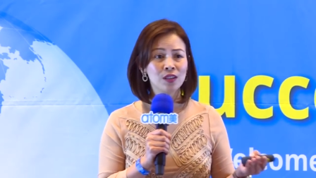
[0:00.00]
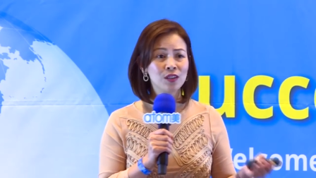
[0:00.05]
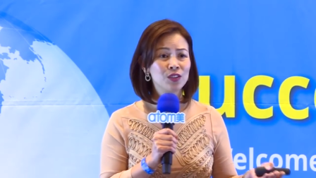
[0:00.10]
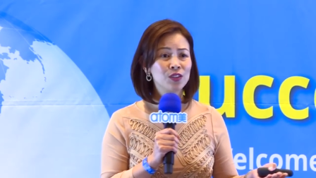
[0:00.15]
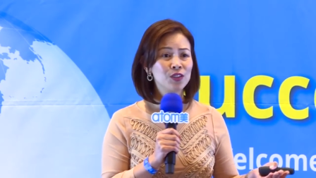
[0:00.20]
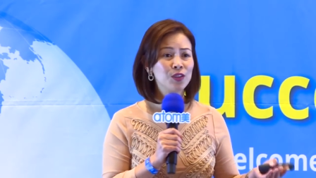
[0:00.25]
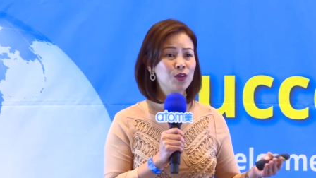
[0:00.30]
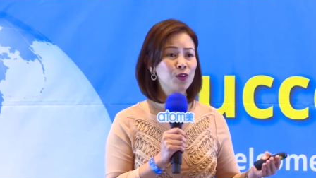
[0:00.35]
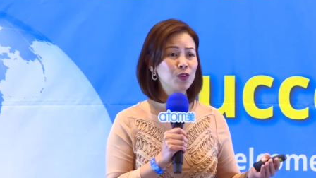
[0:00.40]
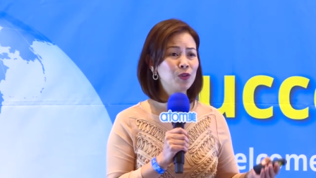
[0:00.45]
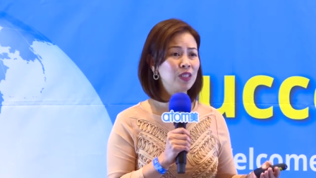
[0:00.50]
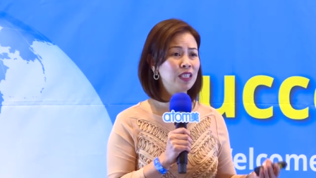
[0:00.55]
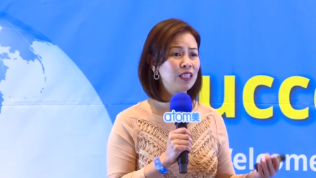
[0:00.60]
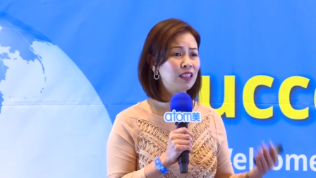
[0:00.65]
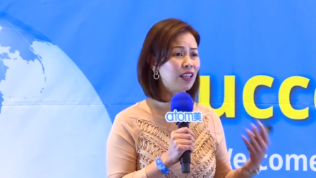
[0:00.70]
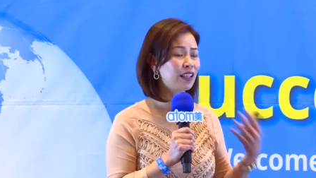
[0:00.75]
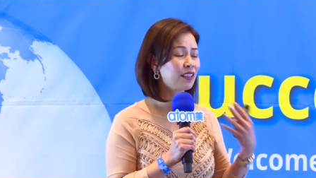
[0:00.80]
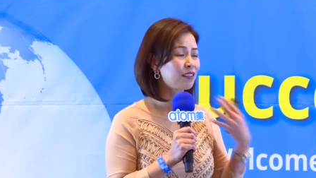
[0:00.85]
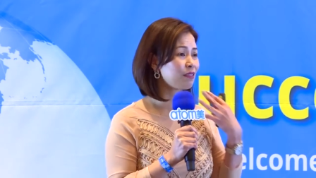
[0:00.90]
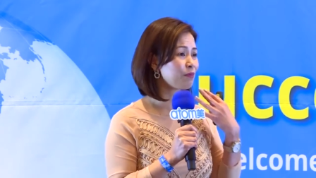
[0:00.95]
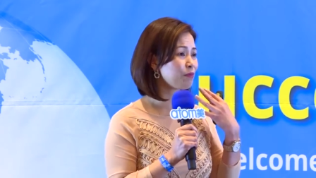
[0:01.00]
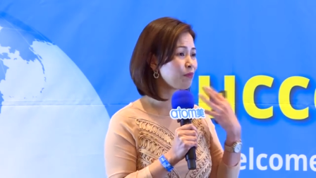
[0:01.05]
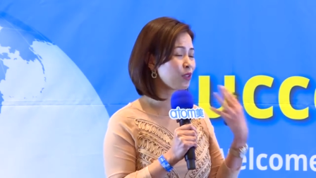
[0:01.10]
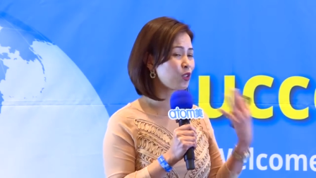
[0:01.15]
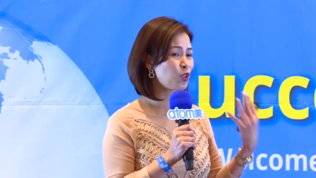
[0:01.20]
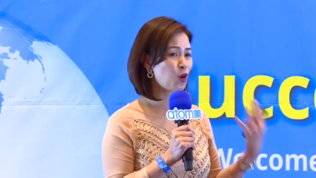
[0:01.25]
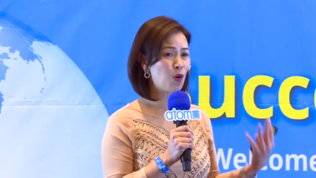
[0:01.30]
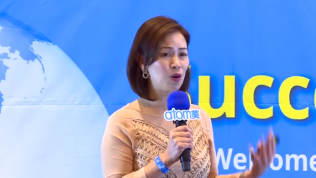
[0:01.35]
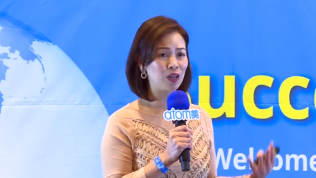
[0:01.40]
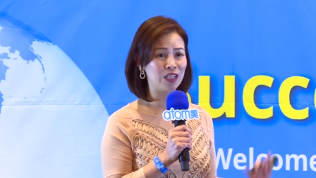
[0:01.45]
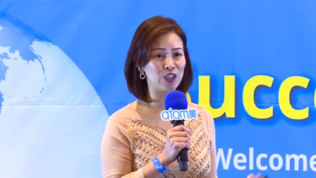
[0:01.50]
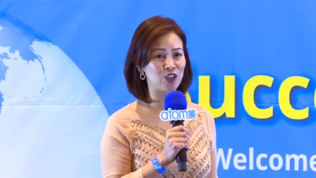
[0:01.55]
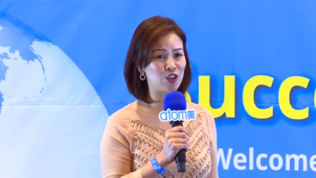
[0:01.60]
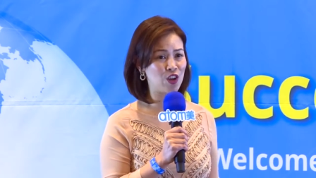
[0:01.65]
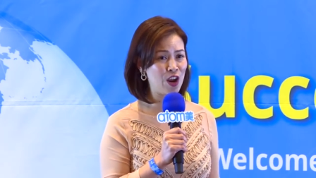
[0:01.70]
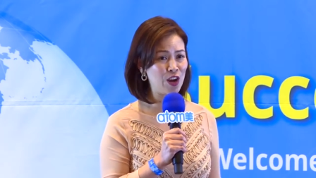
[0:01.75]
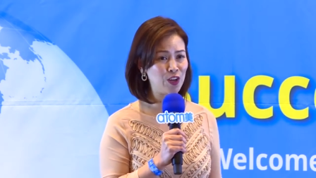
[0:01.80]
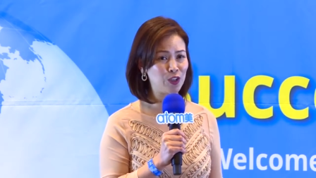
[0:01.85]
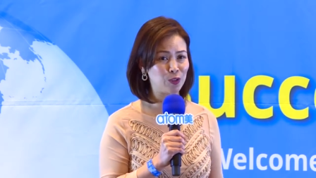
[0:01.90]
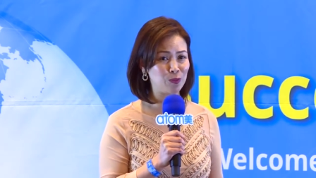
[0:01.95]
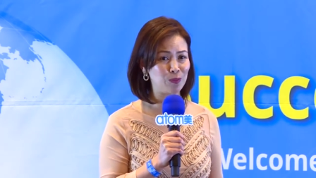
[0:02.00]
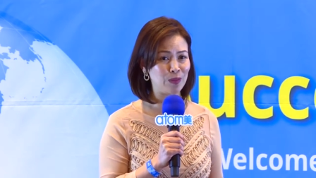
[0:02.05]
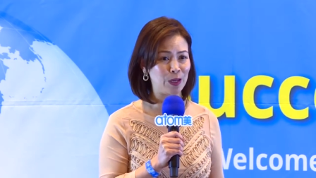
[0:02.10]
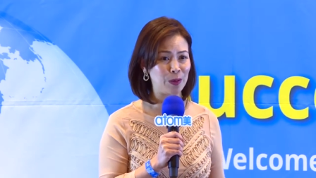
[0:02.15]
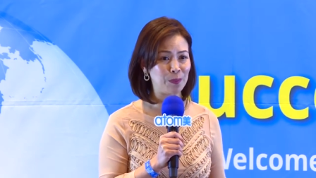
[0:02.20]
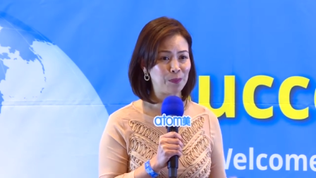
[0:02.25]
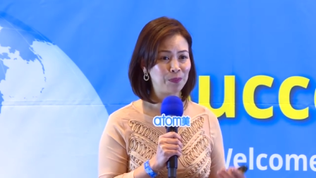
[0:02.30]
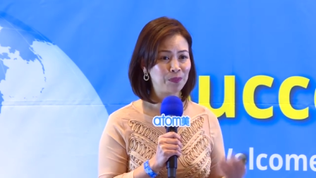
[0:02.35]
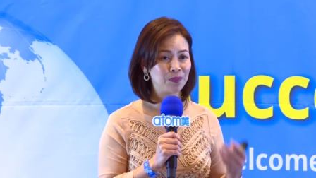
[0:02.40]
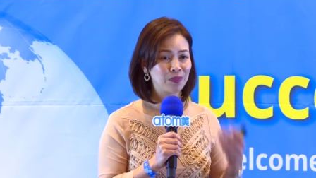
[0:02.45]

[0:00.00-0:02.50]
So you see, like, totally changed me.